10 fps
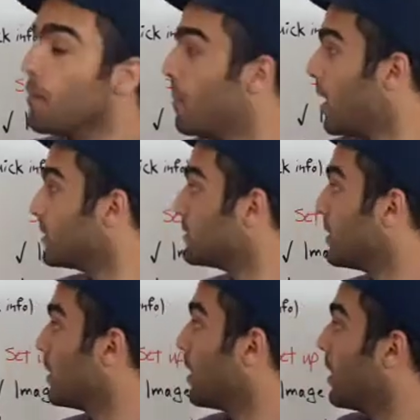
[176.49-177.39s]
but
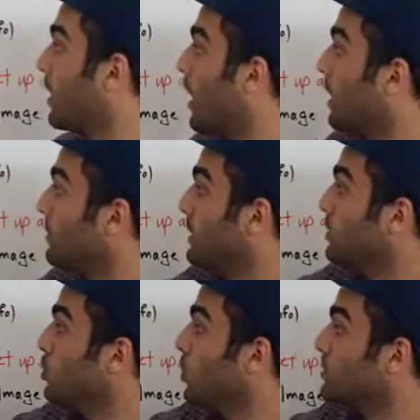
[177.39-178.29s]
I
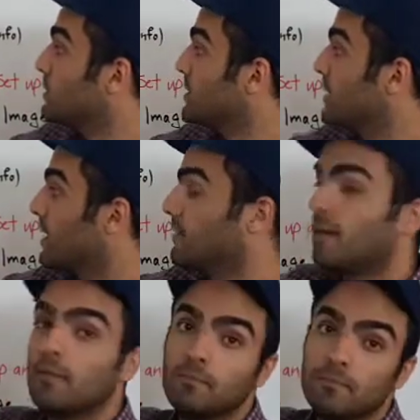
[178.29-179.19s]
mean, don't send
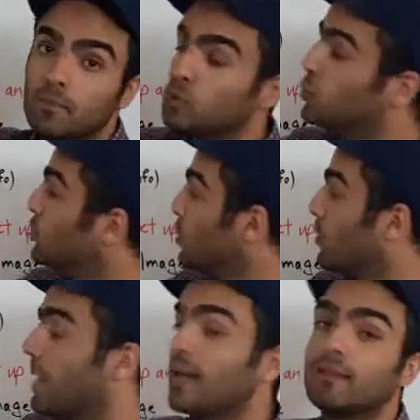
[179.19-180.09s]
them to your
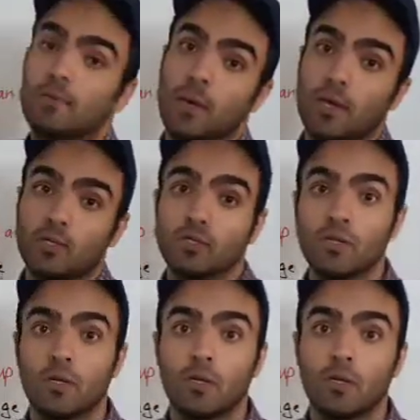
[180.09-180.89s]
landing page,